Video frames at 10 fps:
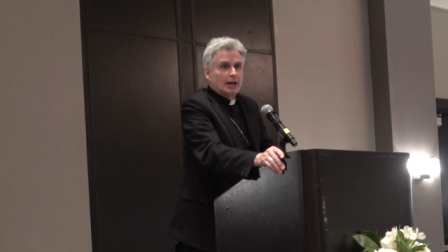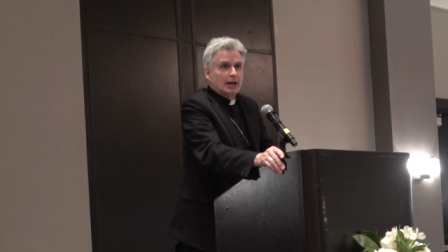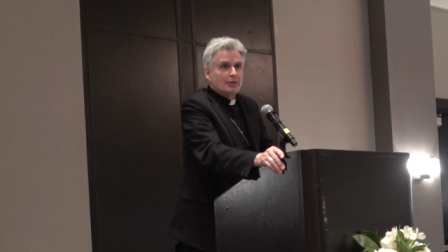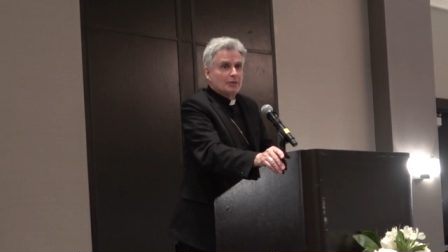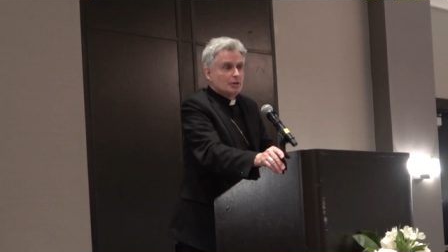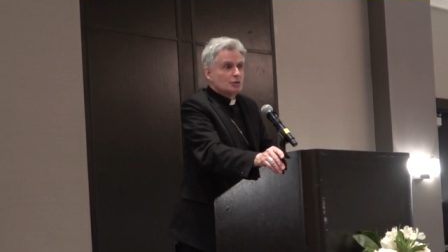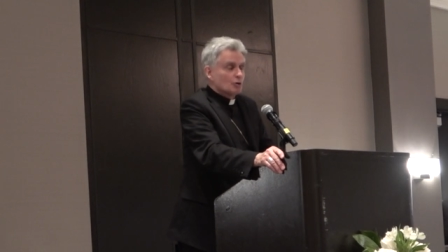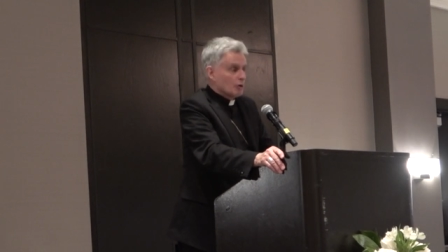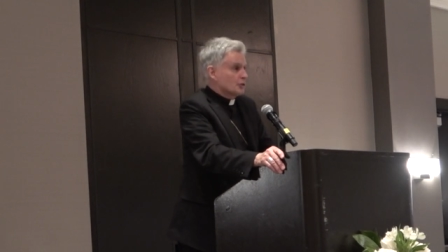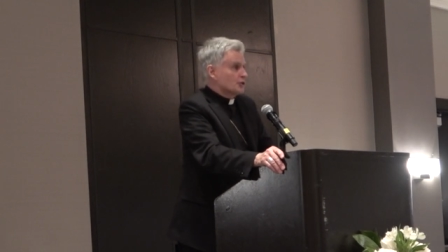And these
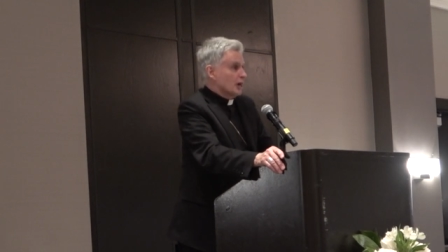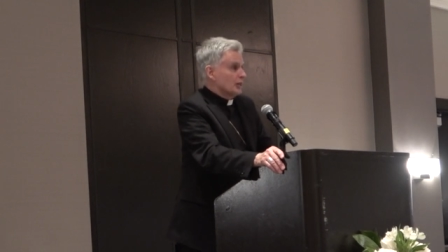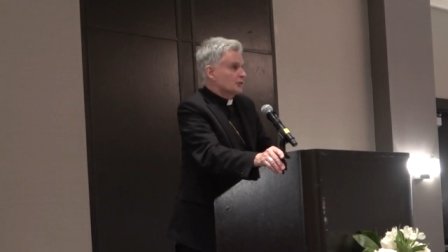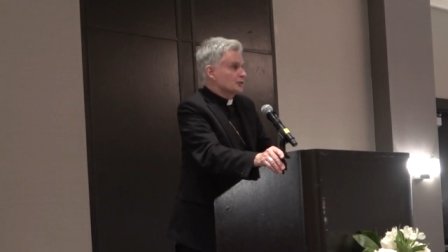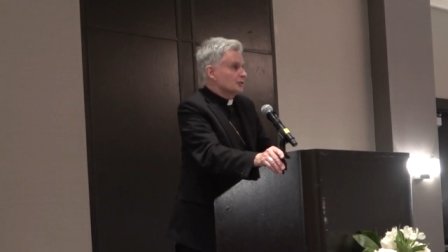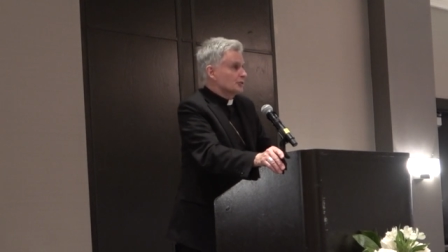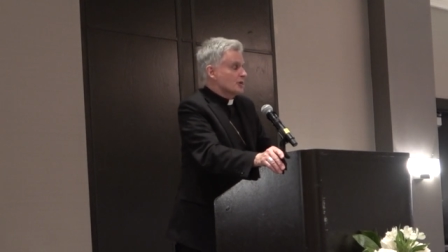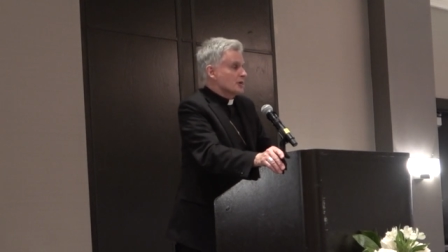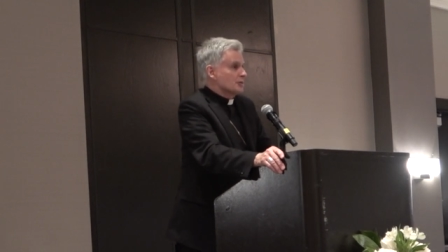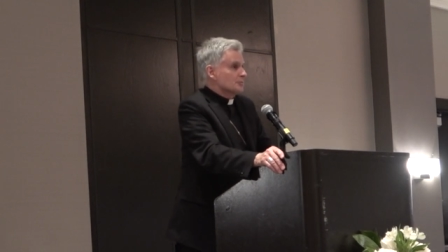are challenging
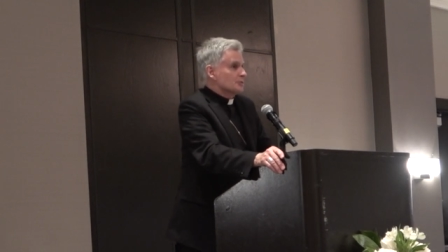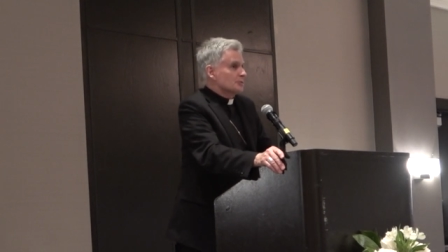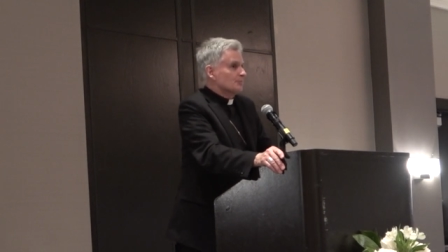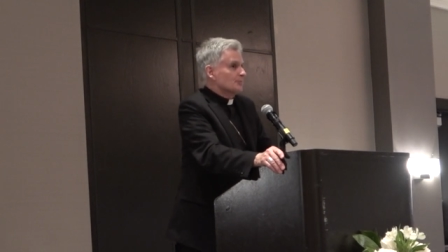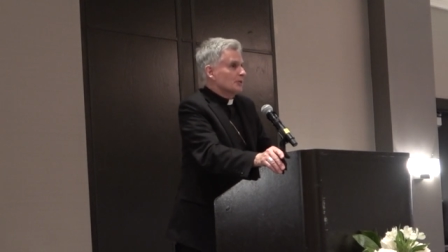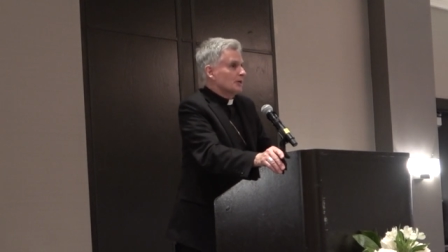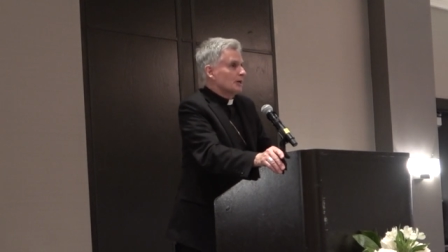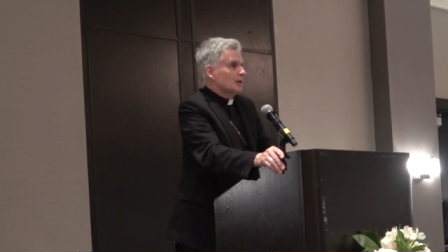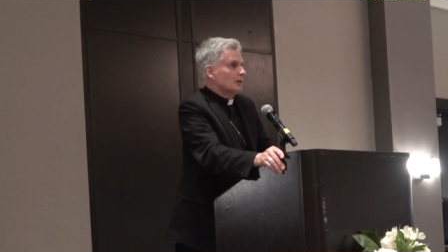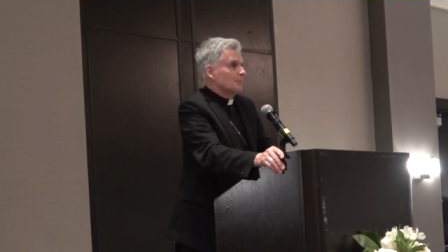times.
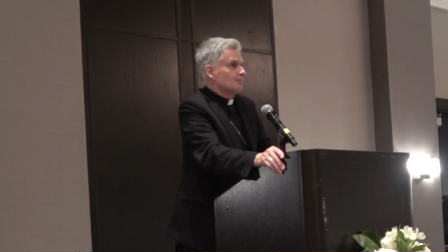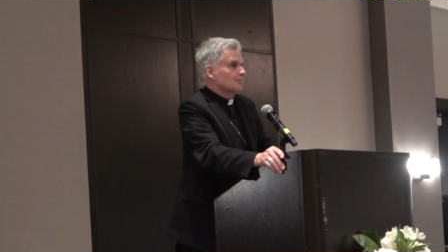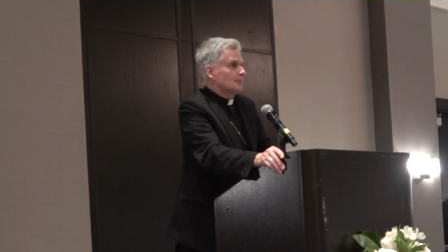There